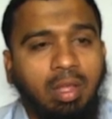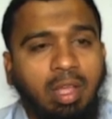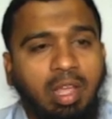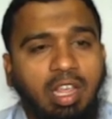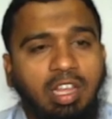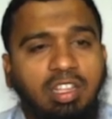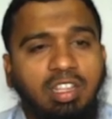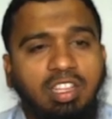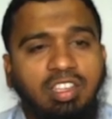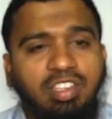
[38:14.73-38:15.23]

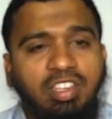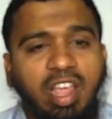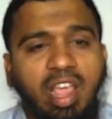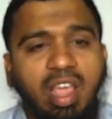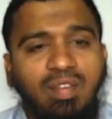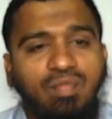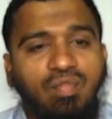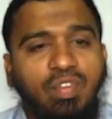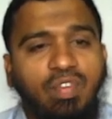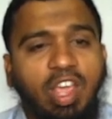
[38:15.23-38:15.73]
in the
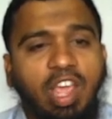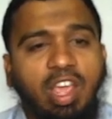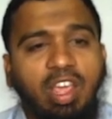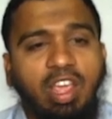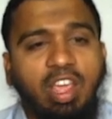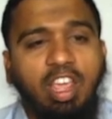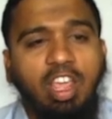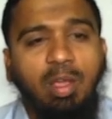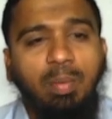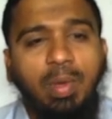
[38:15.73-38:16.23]
same way
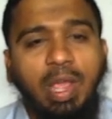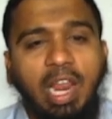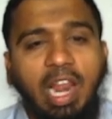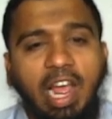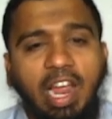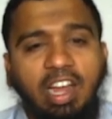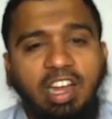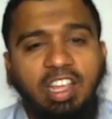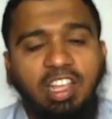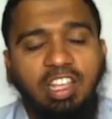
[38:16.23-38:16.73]
email
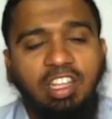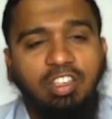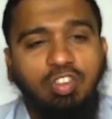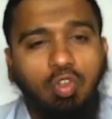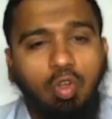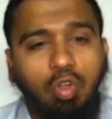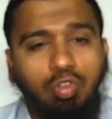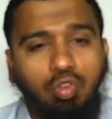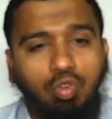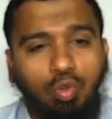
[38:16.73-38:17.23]
ID is
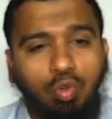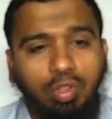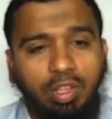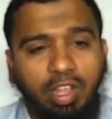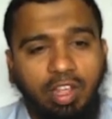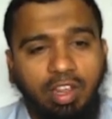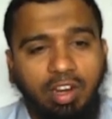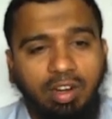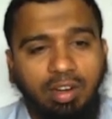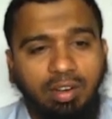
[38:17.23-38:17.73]
also
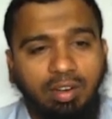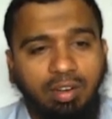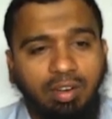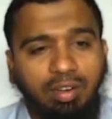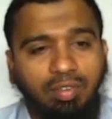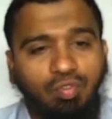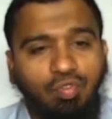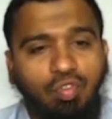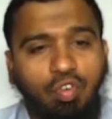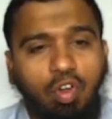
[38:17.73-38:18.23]
there.
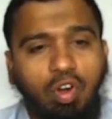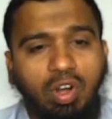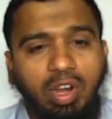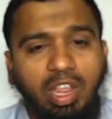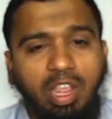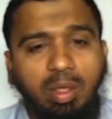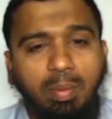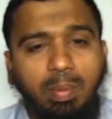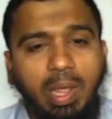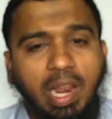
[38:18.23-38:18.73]
For
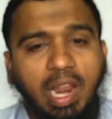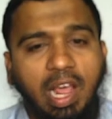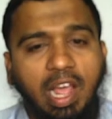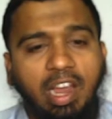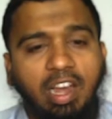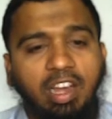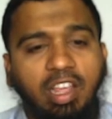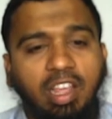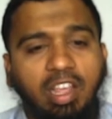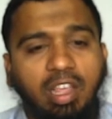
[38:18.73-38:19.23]
email
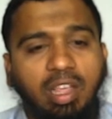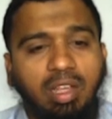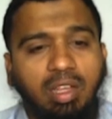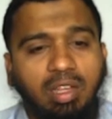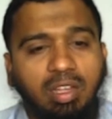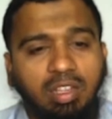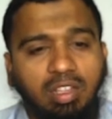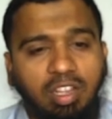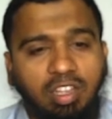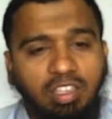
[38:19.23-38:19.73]
ID,
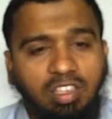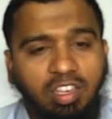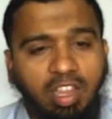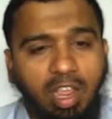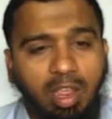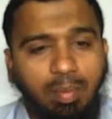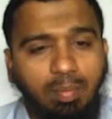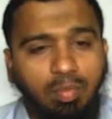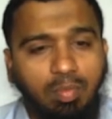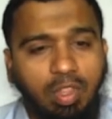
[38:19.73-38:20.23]
the
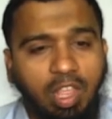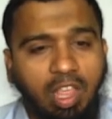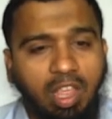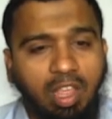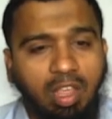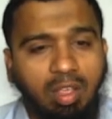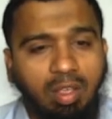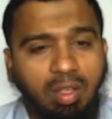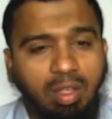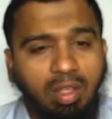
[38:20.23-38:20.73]
same
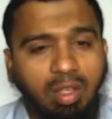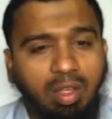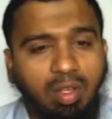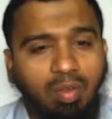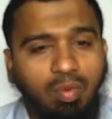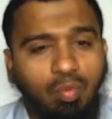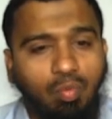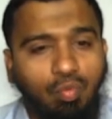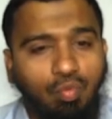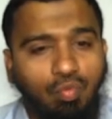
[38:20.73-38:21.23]
thing,
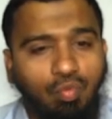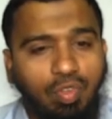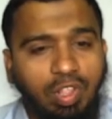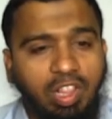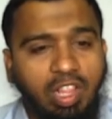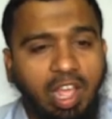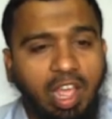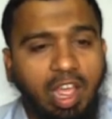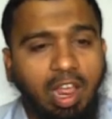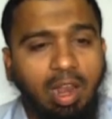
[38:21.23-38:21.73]

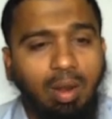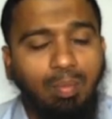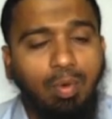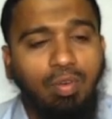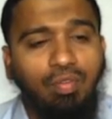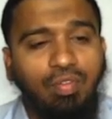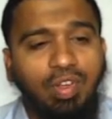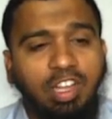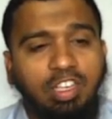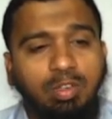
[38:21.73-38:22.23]
with the help
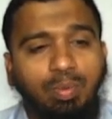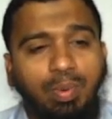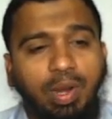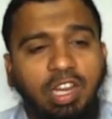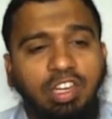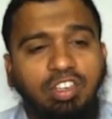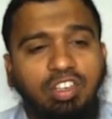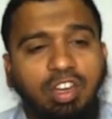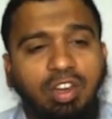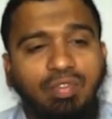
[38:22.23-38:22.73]
of
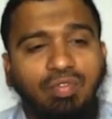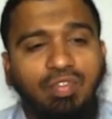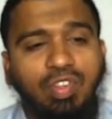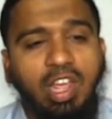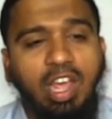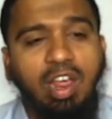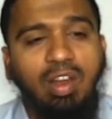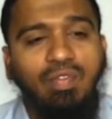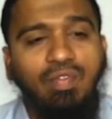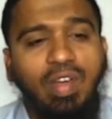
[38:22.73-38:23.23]
expression
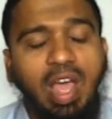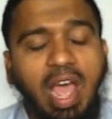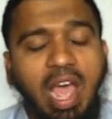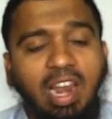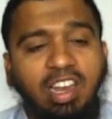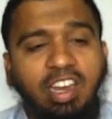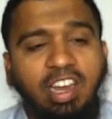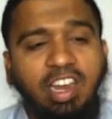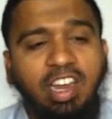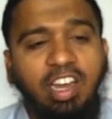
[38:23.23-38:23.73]
we are
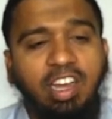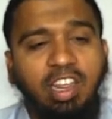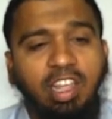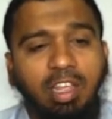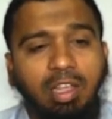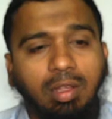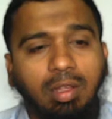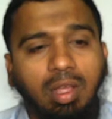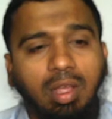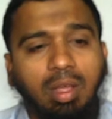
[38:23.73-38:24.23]

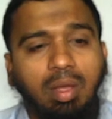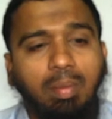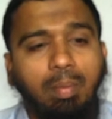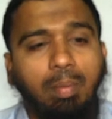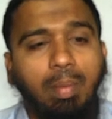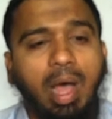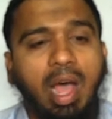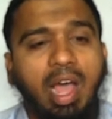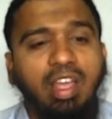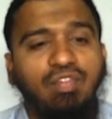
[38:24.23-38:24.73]
validating
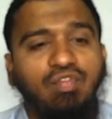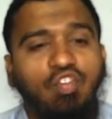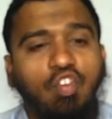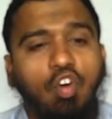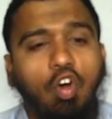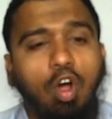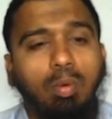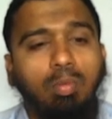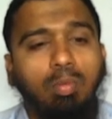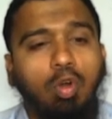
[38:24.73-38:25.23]
my
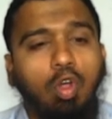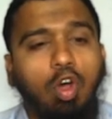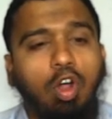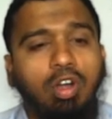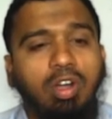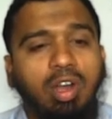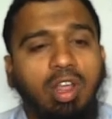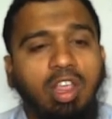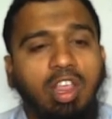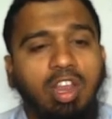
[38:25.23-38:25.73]
form
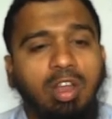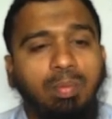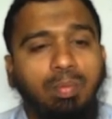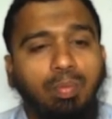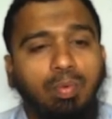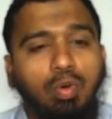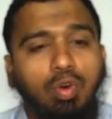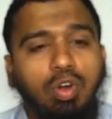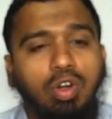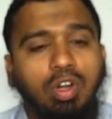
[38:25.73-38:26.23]
dot
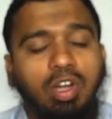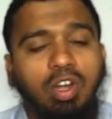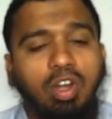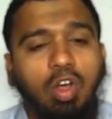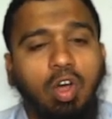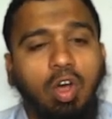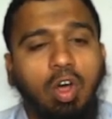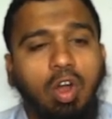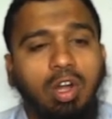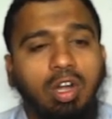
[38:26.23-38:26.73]
input
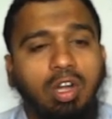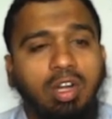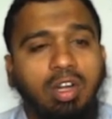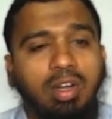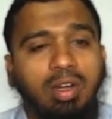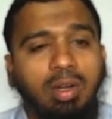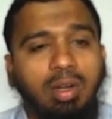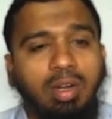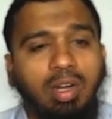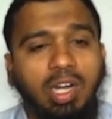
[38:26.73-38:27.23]
dot
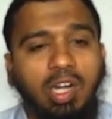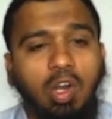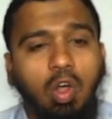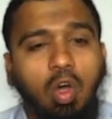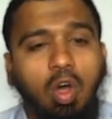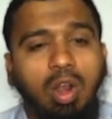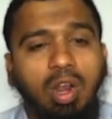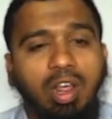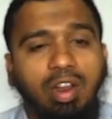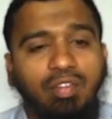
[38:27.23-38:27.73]

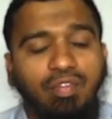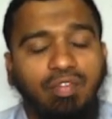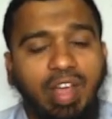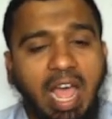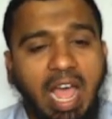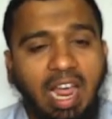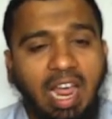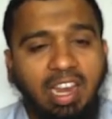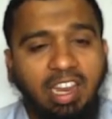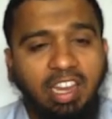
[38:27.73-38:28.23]
dollar
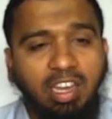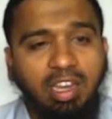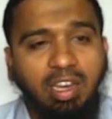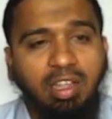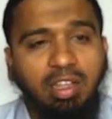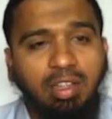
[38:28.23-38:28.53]
valid.